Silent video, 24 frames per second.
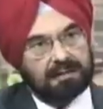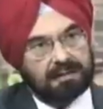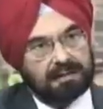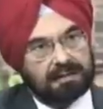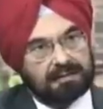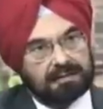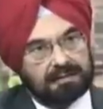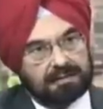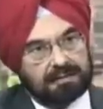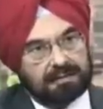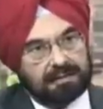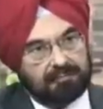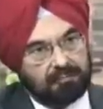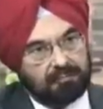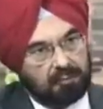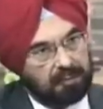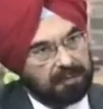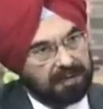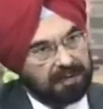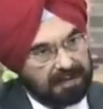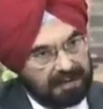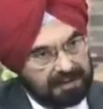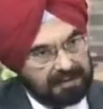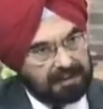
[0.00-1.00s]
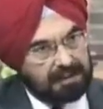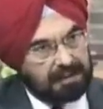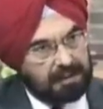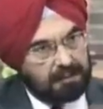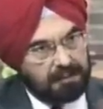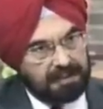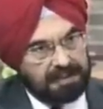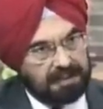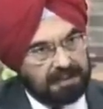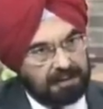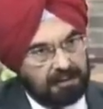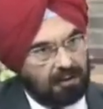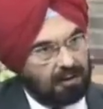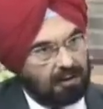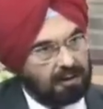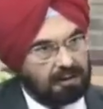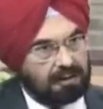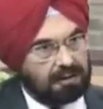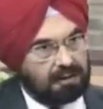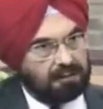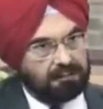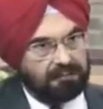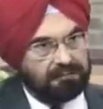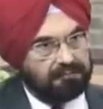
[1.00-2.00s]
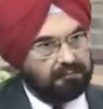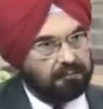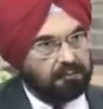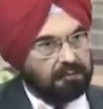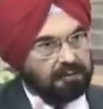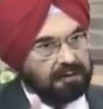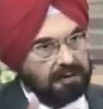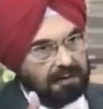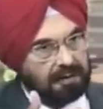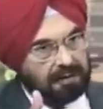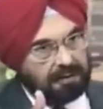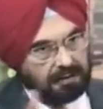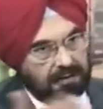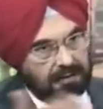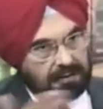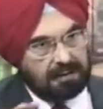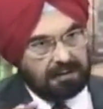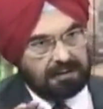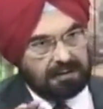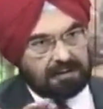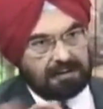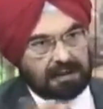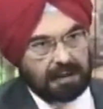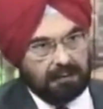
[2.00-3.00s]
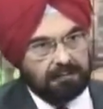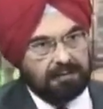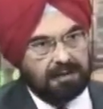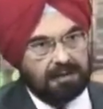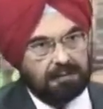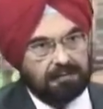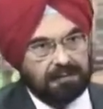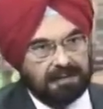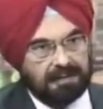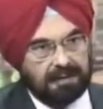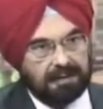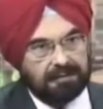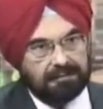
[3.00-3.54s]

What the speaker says: there would be another committee or before another cabinet meeting?